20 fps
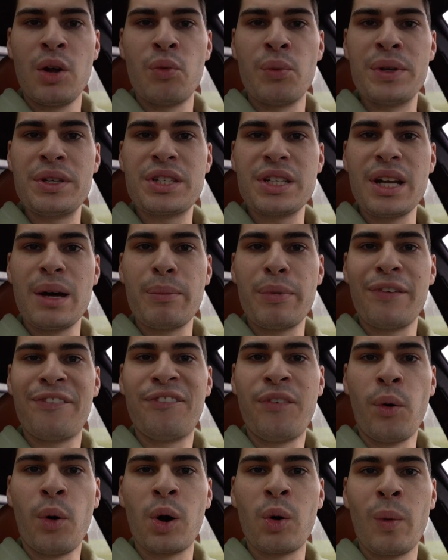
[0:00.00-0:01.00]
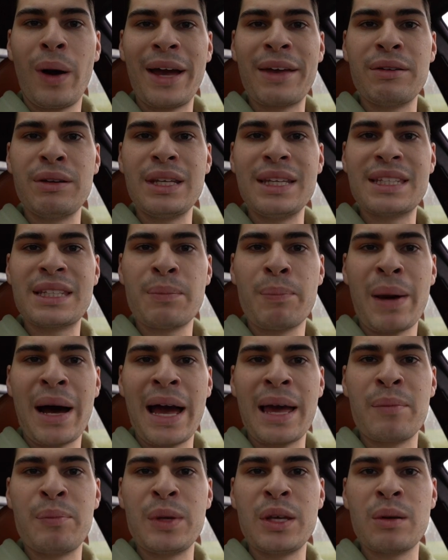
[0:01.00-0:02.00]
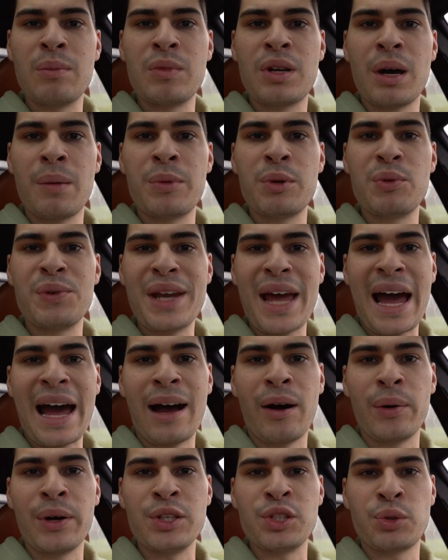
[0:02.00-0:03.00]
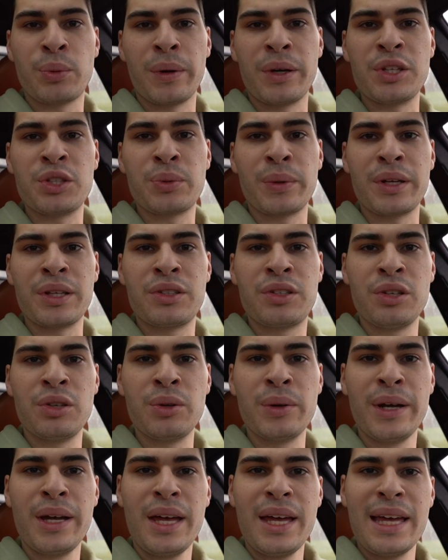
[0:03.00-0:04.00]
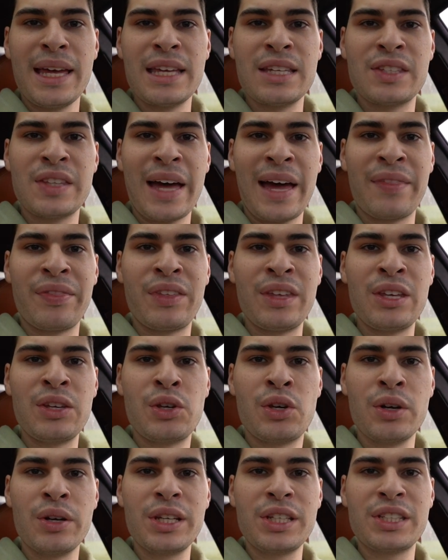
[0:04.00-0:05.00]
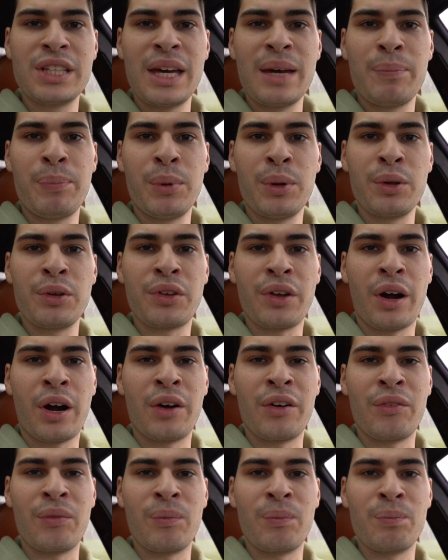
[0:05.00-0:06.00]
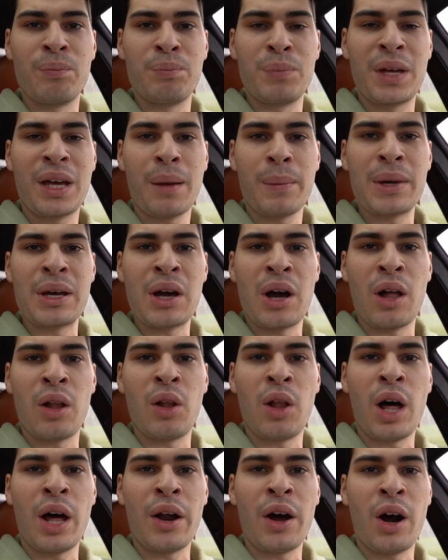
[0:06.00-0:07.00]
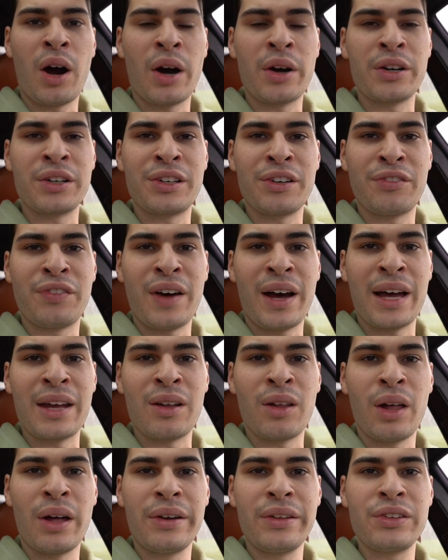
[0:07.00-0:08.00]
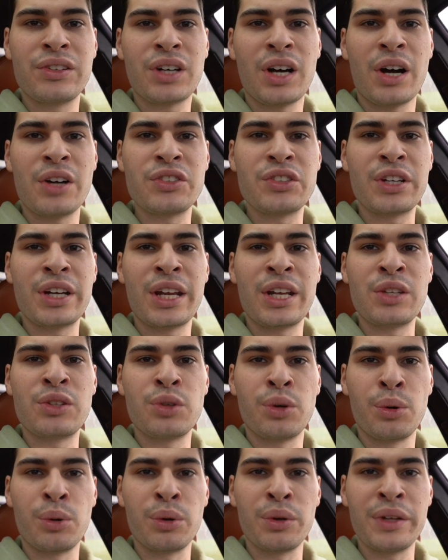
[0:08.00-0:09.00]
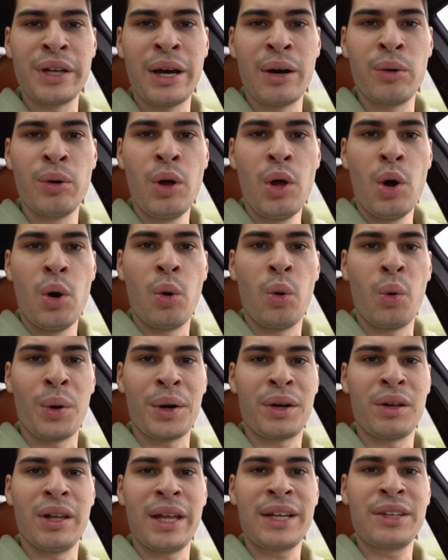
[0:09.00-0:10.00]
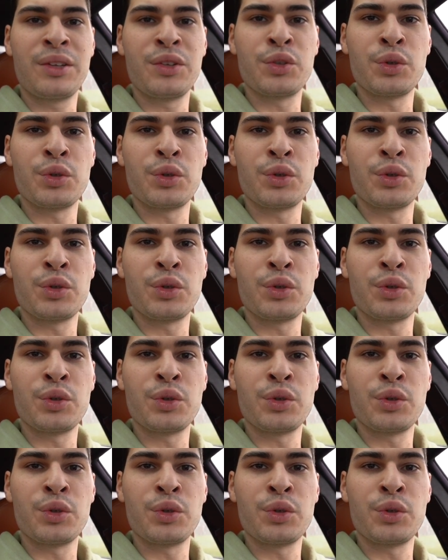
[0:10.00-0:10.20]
Reason number 4 why you need to buy a BMW now in 2022 is that the good examples are becoming a lot harder to find. A lot of these cars are getting totaled out or collectors